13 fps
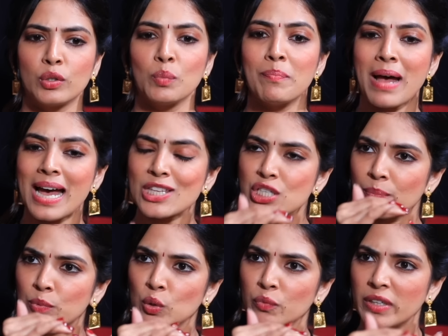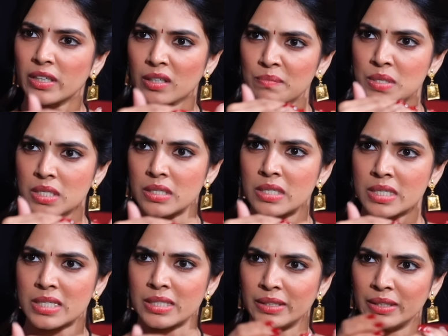to match up to Vikram
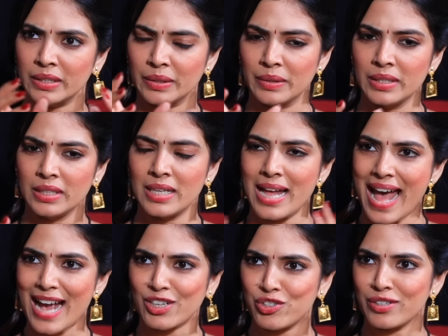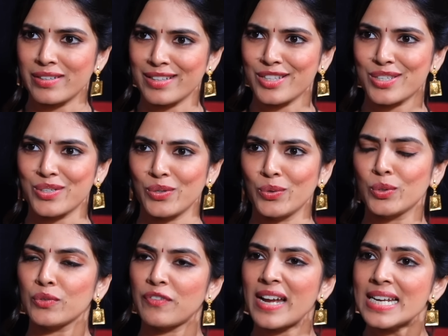sir's actions, you
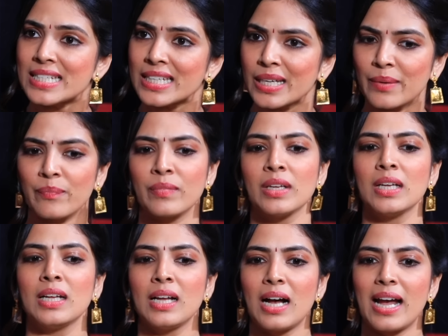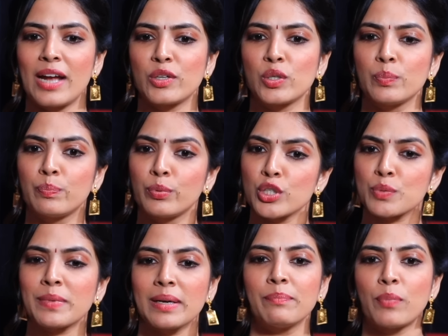know, to fight him. I had to push
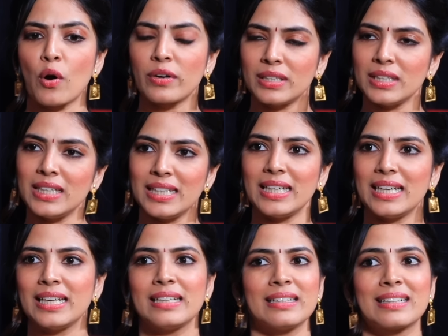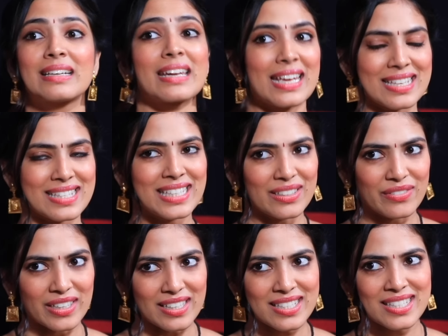my body in crazy
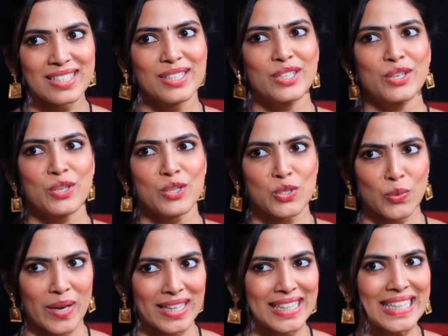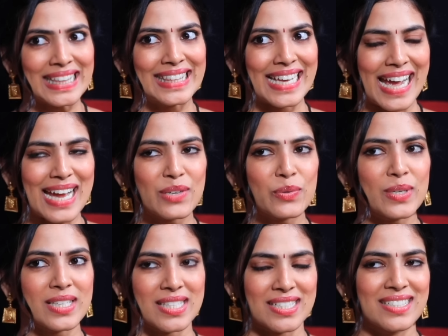ways. So I think that
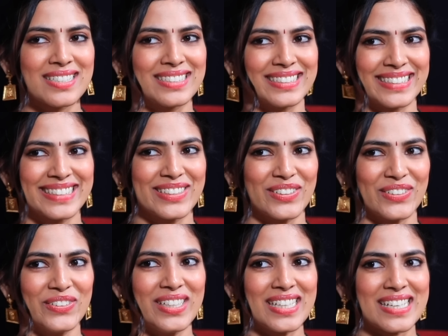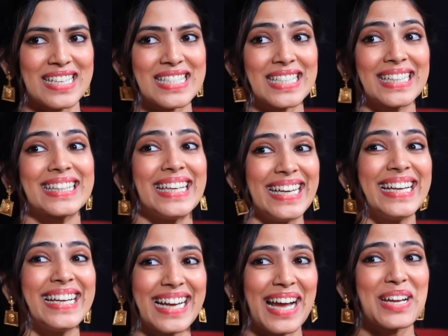was a, you know, interesting
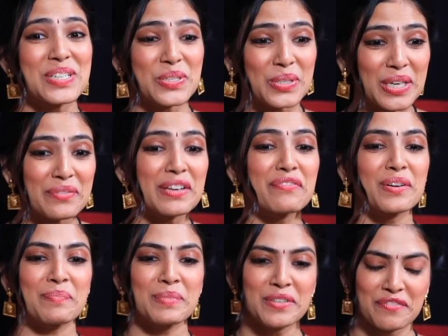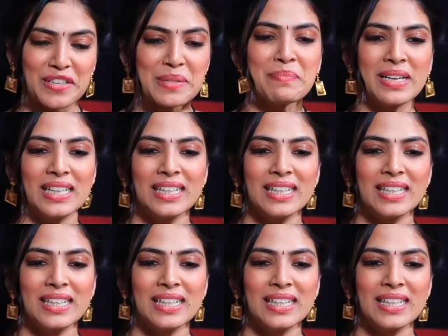thing I took away from the film.